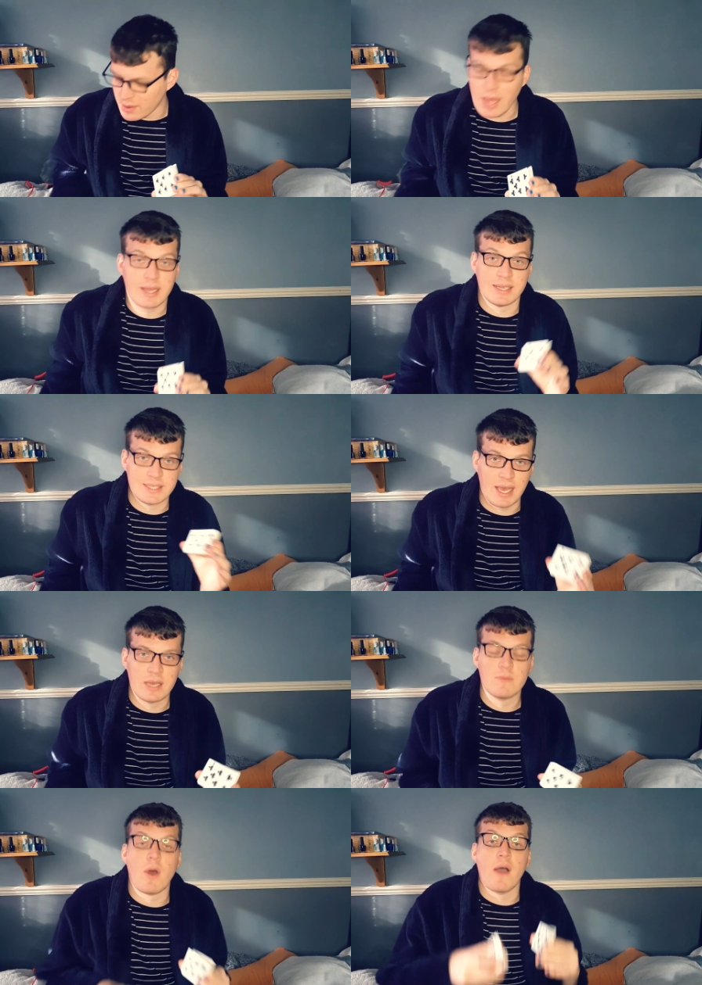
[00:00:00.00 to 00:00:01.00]
Like I
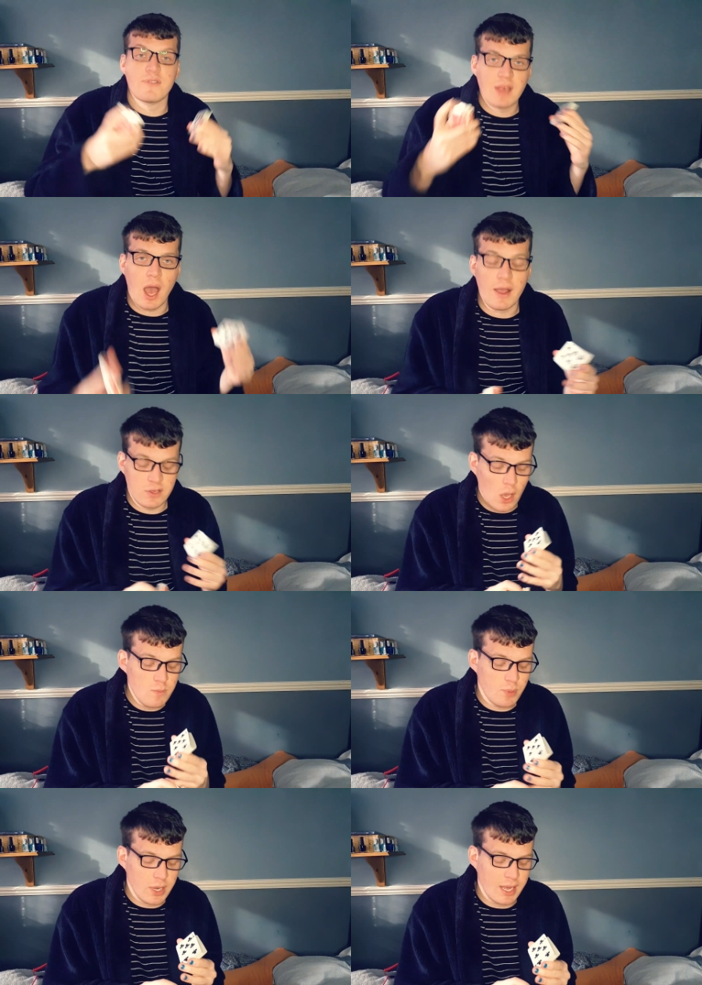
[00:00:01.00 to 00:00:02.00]
said, I
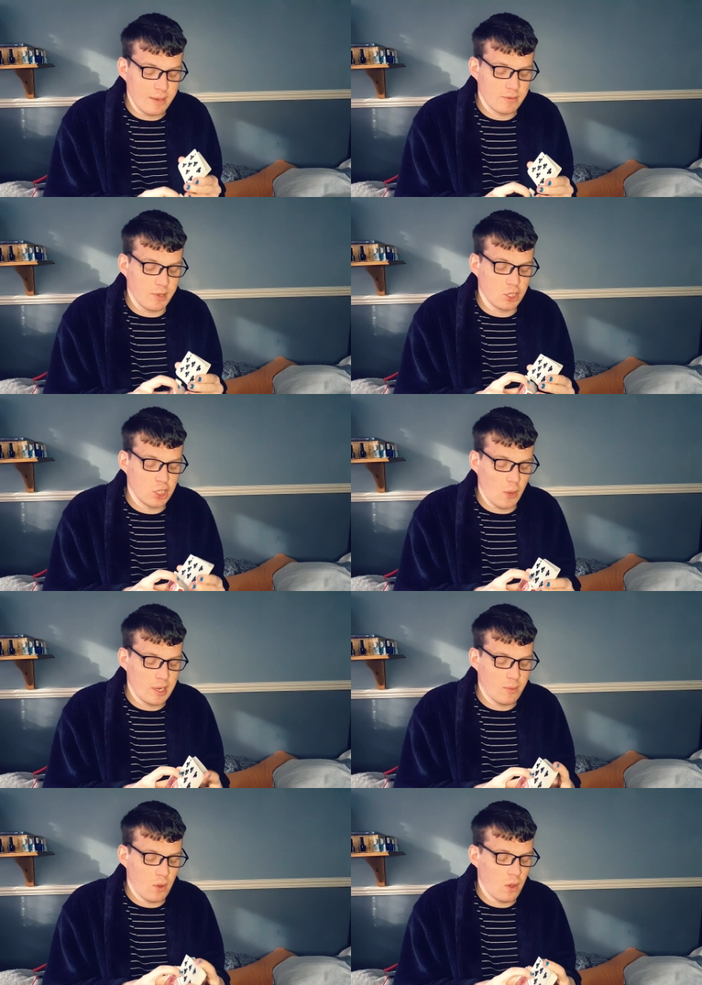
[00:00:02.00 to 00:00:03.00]
don't put it into my show
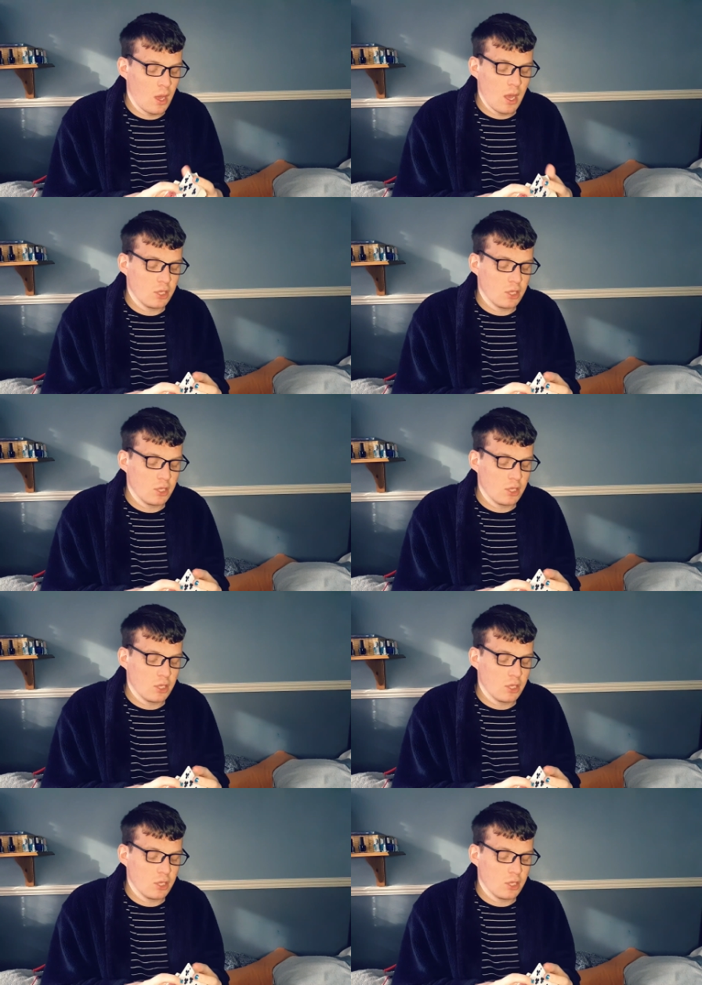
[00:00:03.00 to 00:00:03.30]
anymore